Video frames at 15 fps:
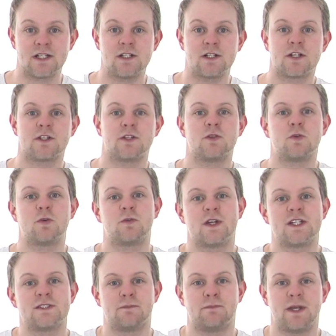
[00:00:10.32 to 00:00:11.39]
a look at the North
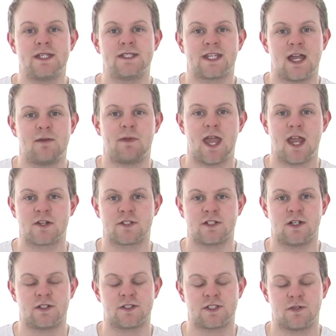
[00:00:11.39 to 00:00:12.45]
Face Basecamp Extra
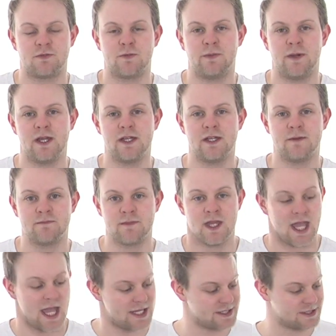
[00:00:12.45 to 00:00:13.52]
Large Duffel Bag.
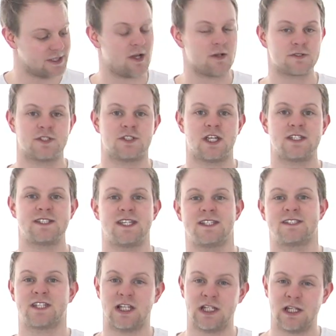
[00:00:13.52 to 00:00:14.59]
As the title suggests, it
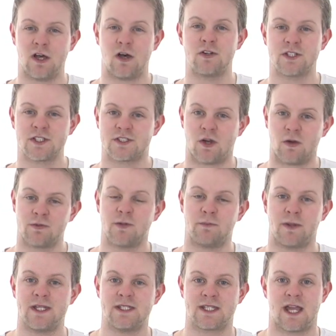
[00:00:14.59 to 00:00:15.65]
is the largest of the
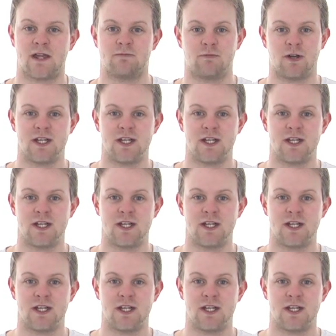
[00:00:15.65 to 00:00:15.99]
Basecamp